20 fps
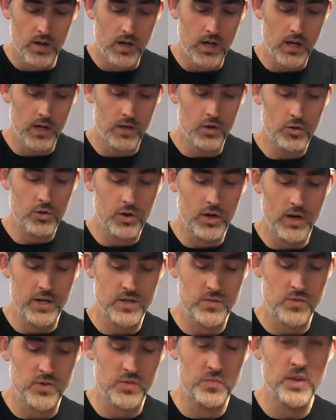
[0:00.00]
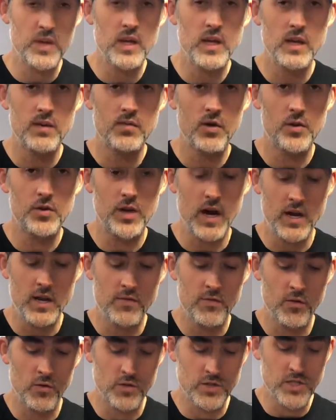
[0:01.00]
uh, local customers, big Evo
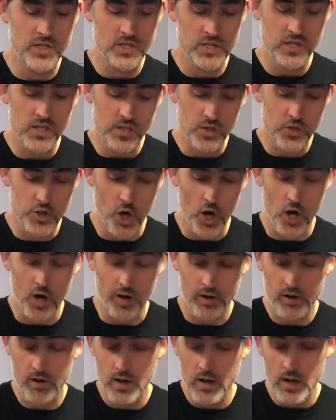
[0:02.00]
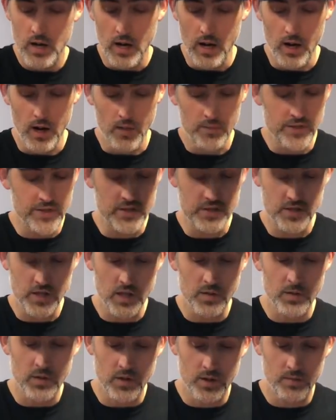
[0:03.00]
94cc jog. Um, this is
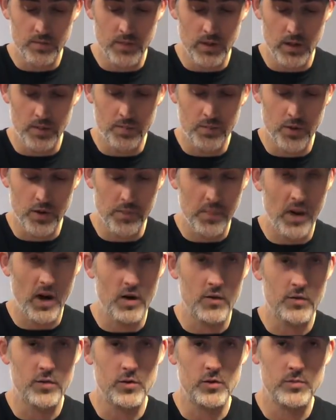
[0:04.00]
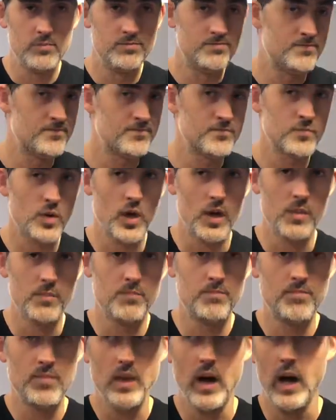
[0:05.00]
gonna be a, a, pretty powerful, probably
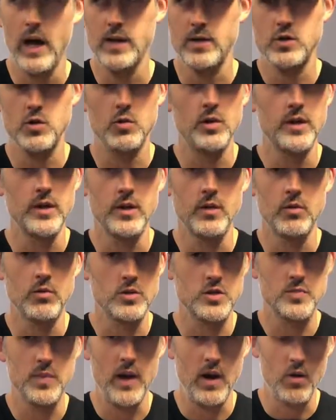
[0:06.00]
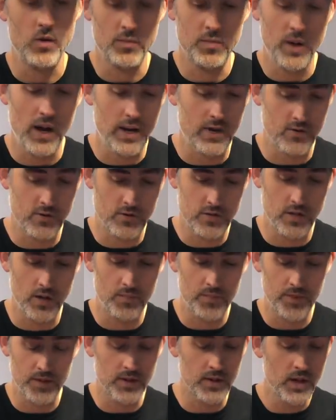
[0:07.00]
high 20 horsepower bike or
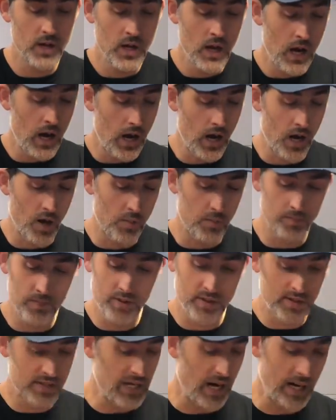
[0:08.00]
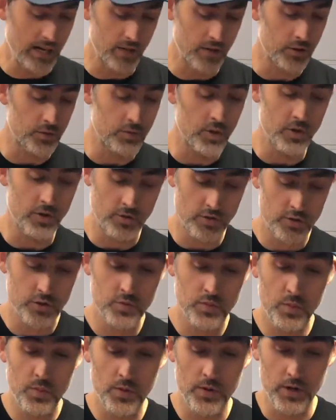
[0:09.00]
something um, in a tiny little motor, so it
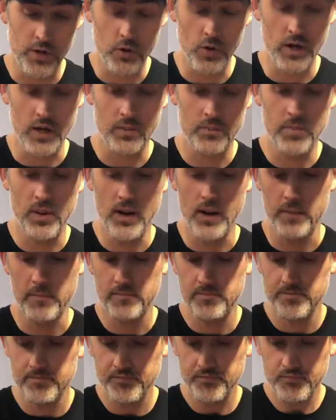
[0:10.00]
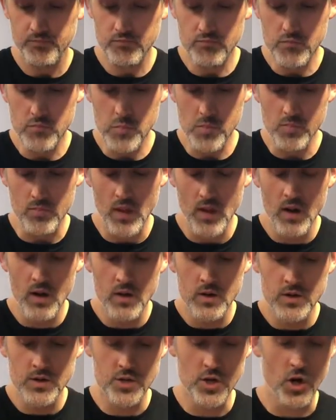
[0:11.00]
should be pretty quick. But
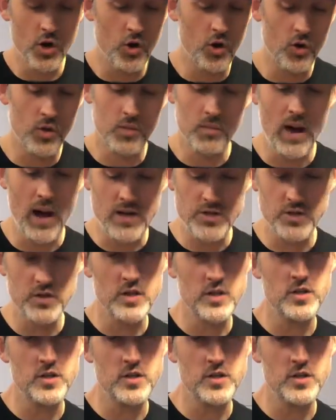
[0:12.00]
so imagine